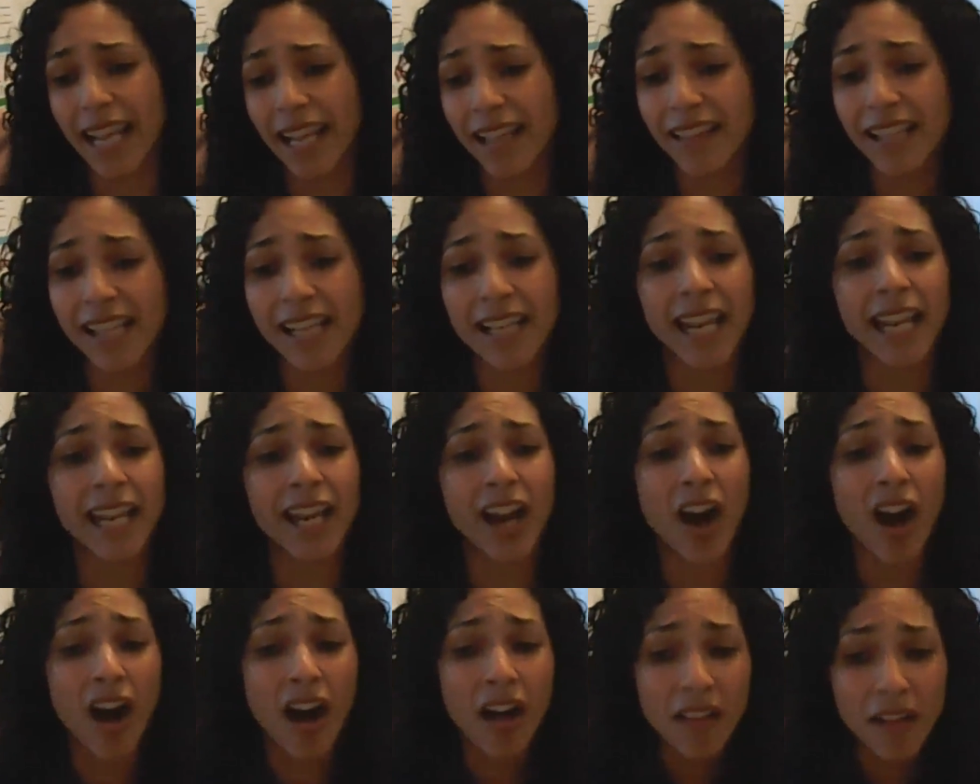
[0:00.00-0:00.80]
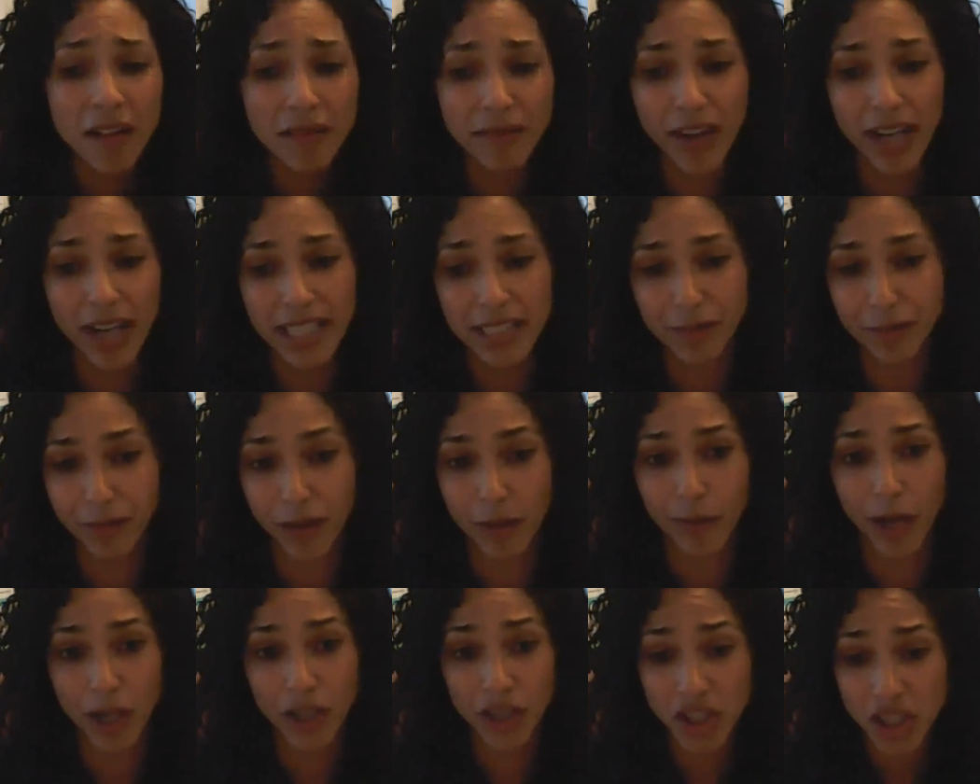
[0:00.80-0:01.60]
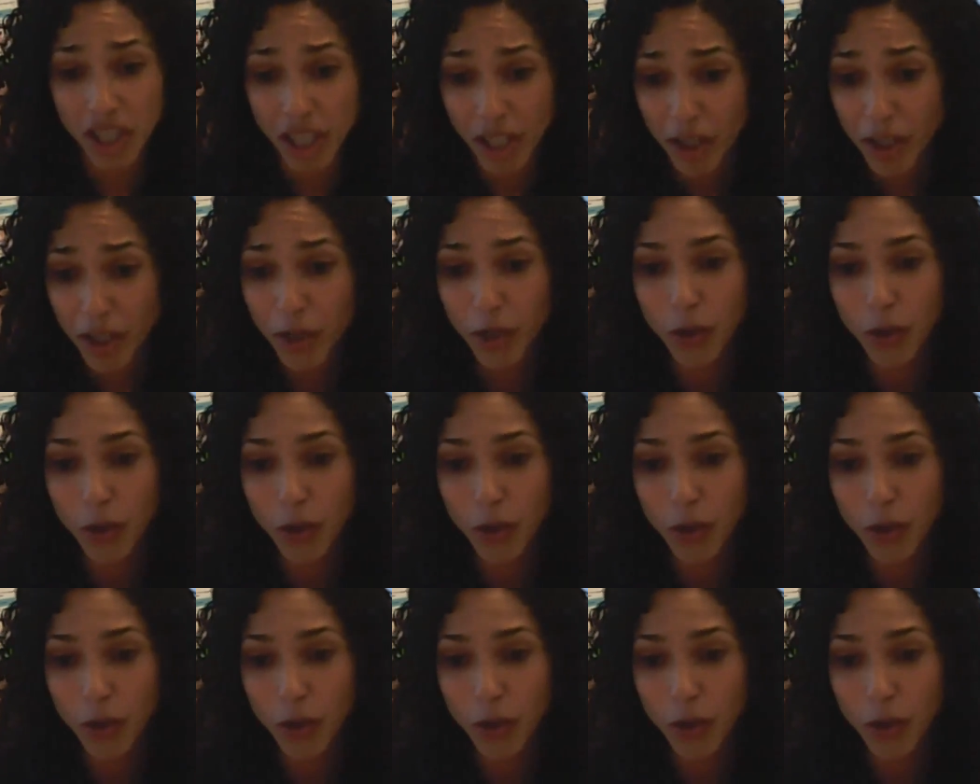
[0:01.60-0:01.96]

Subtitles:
alienate all of us from our shared